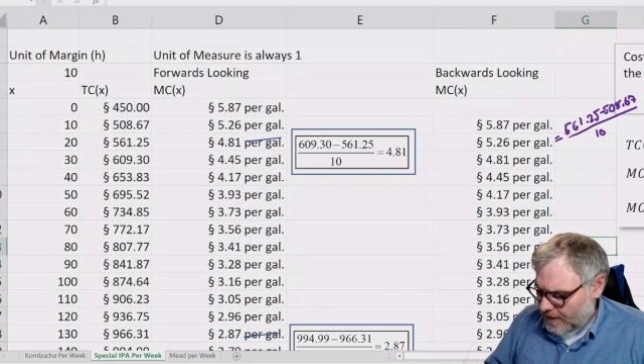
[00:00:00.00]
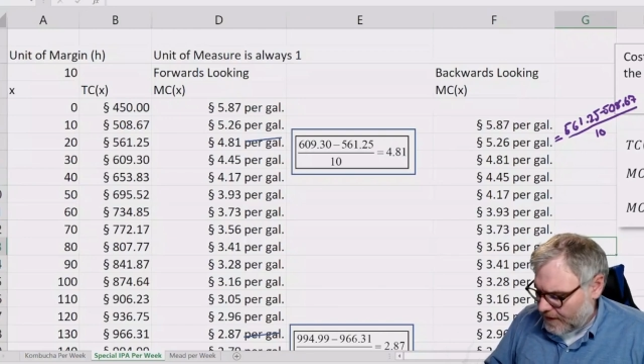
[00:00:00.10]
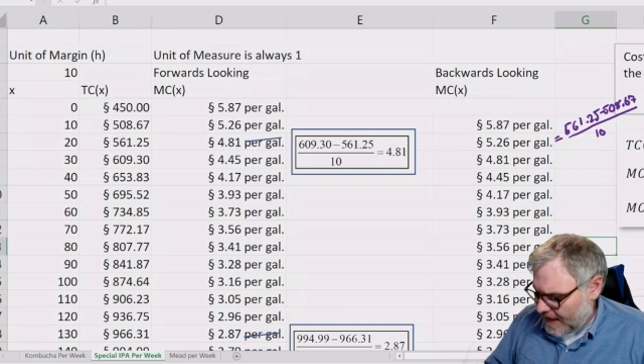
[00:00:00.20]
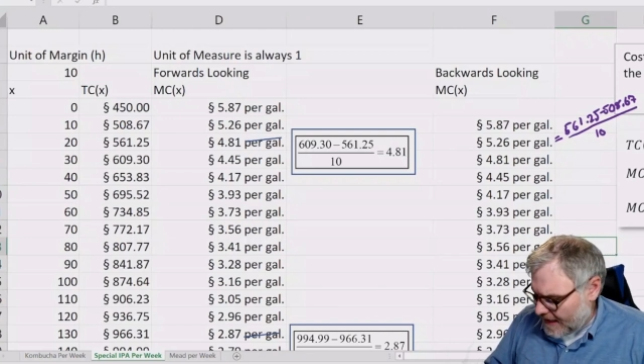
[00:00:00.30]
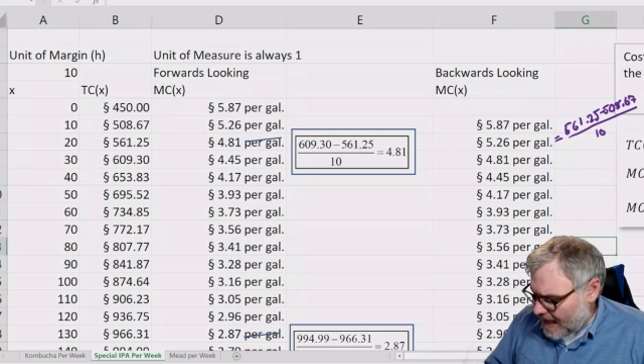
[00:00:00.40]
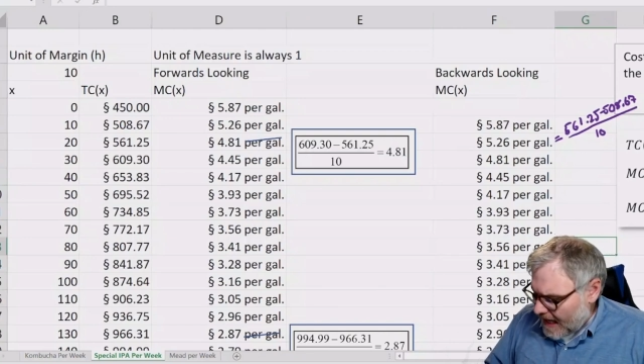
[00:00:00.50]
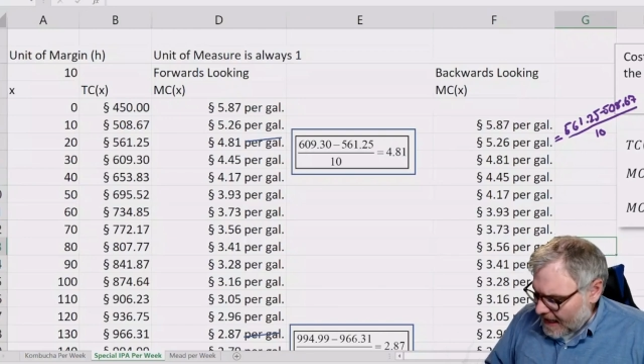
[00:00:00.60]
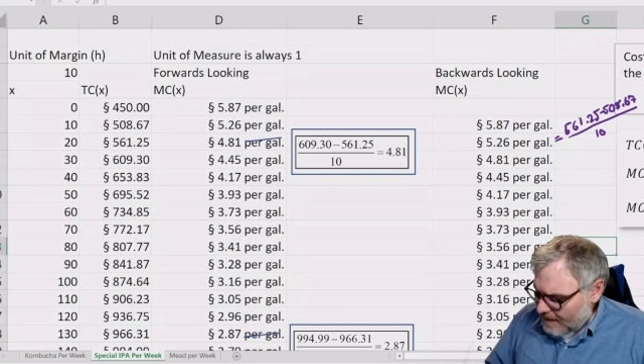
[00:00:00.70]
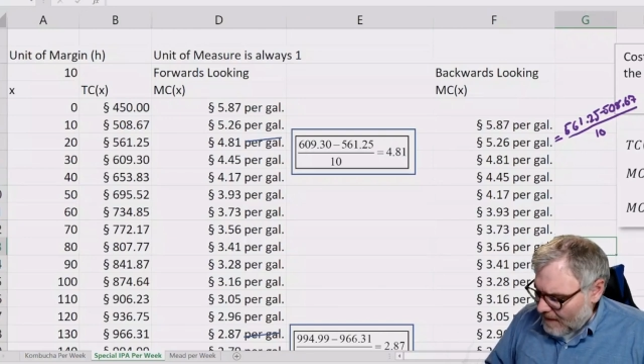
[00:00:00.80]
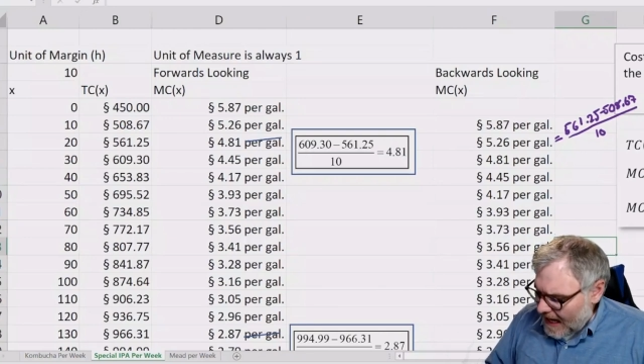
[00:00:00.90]
okay?
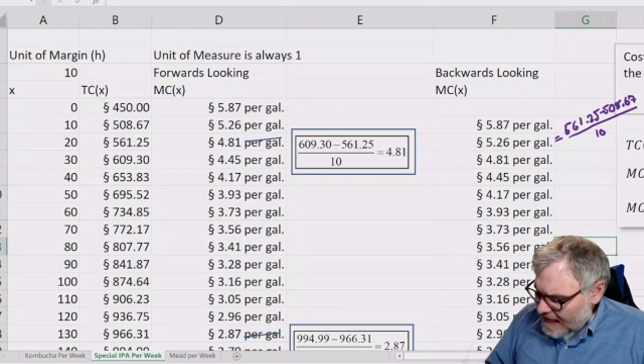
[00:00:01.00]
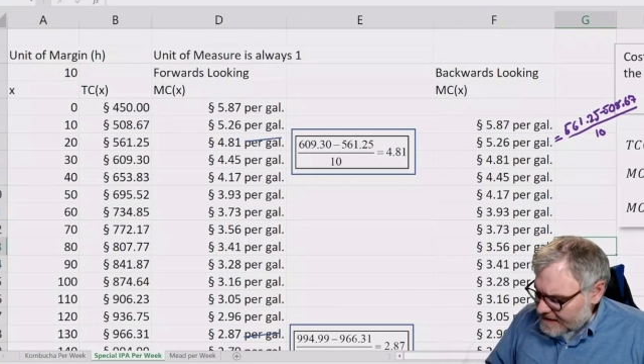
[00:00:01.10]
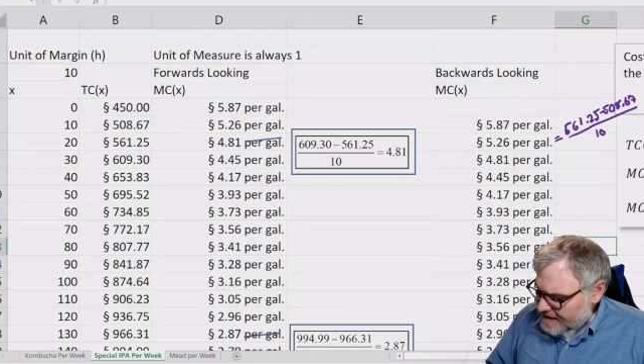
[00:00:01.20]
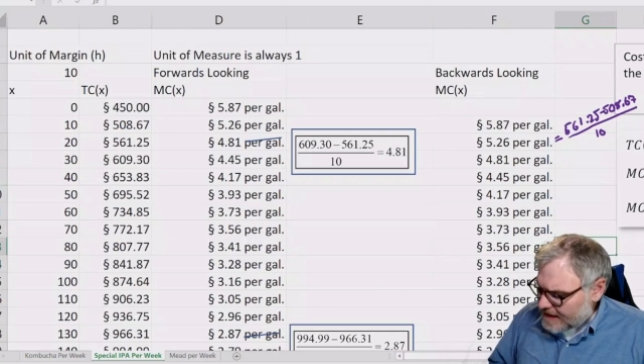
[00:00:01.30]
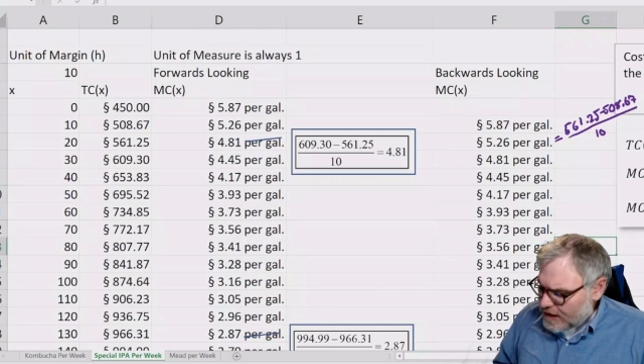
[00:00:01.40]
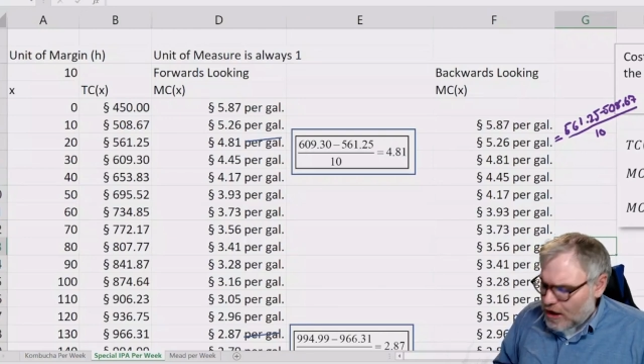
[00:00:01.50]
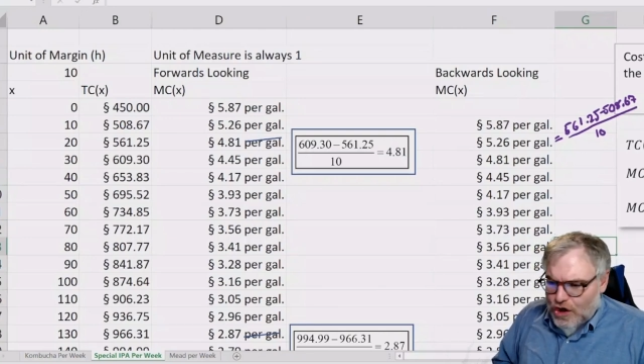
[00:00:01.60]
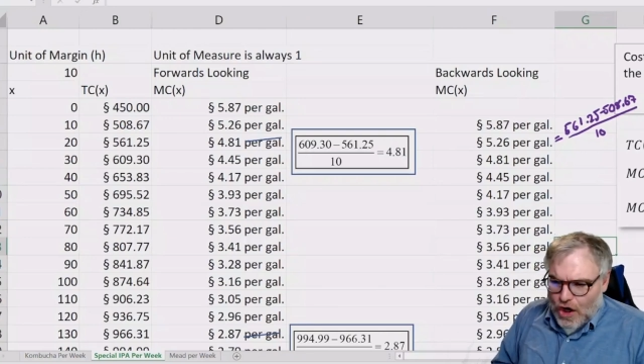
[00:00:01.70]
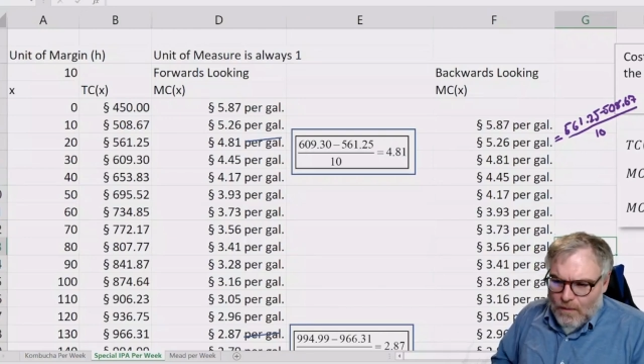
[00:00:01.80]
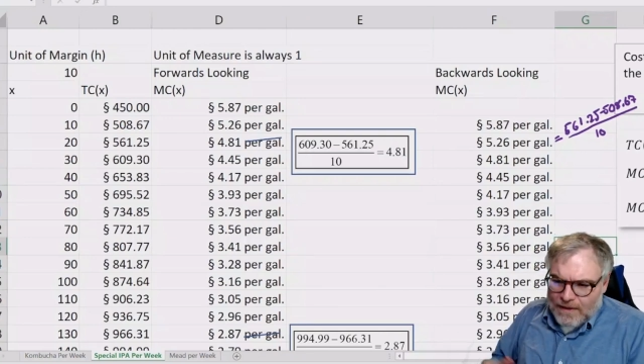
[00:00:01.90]
And I'm asking
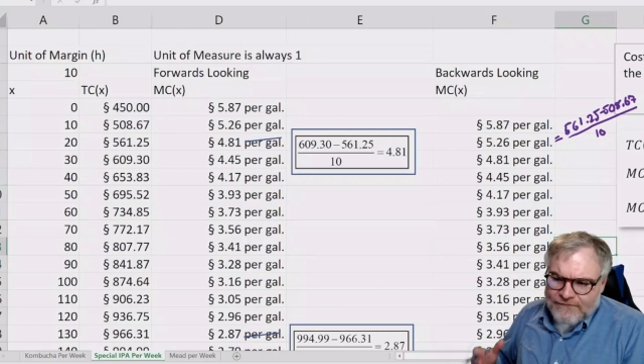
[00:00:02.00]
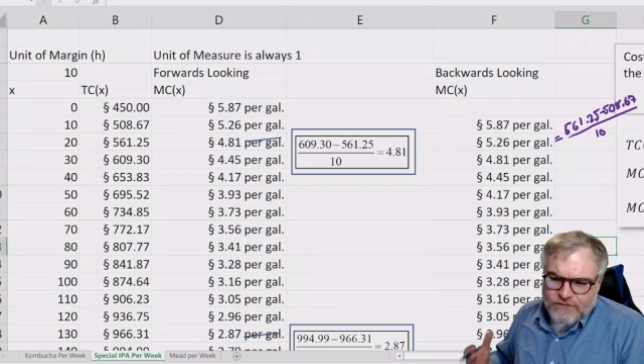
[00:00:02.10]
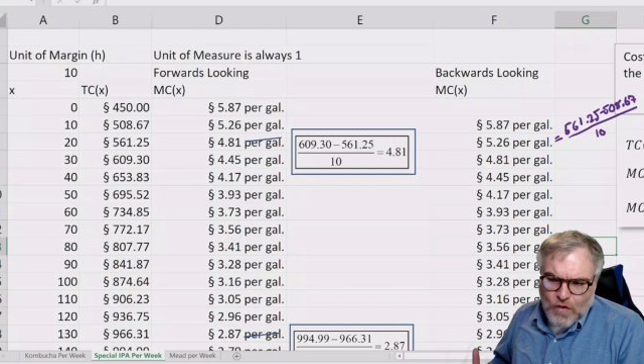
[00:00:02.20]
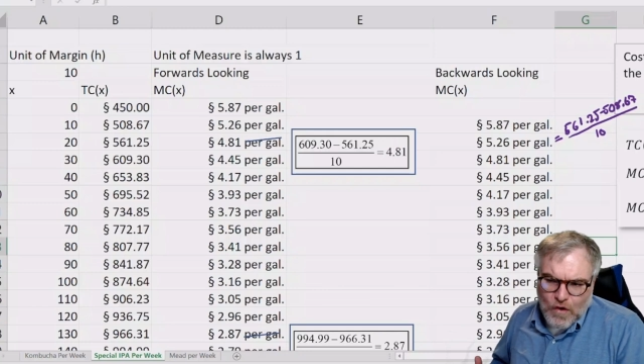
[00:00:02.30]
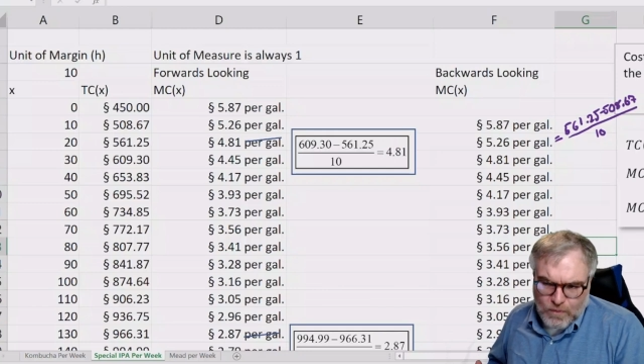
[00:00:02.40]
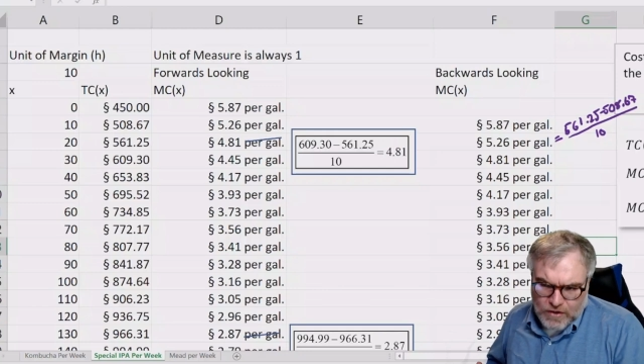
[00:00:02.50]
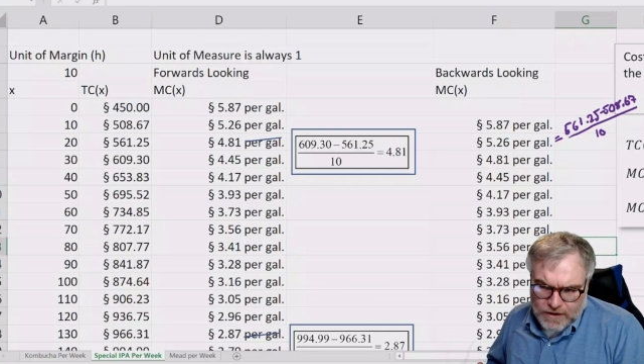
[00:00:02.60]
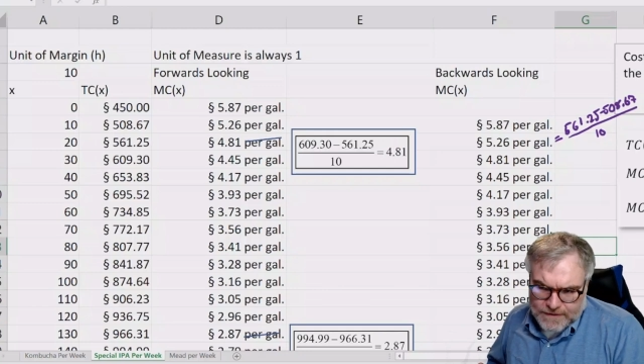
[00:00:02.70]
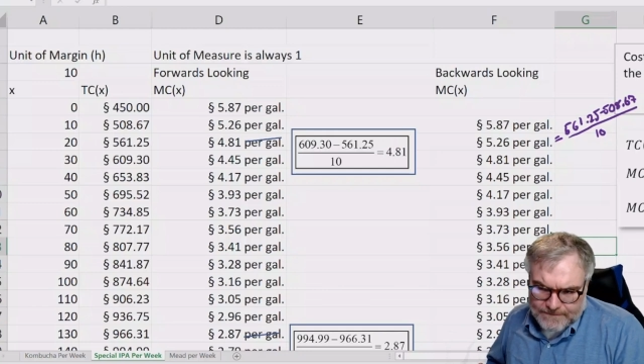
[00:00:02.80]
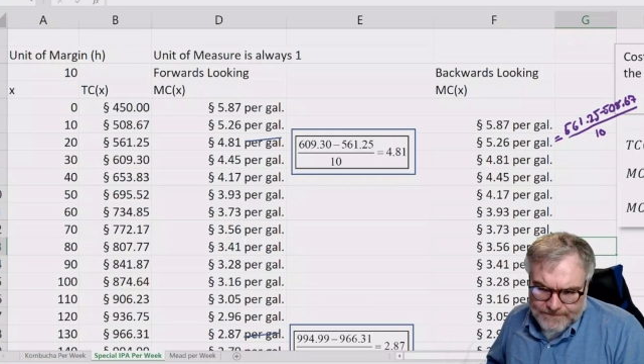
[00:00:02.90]
going
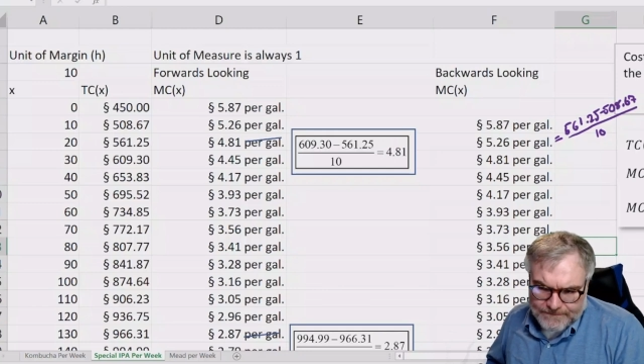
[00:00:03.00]
forward,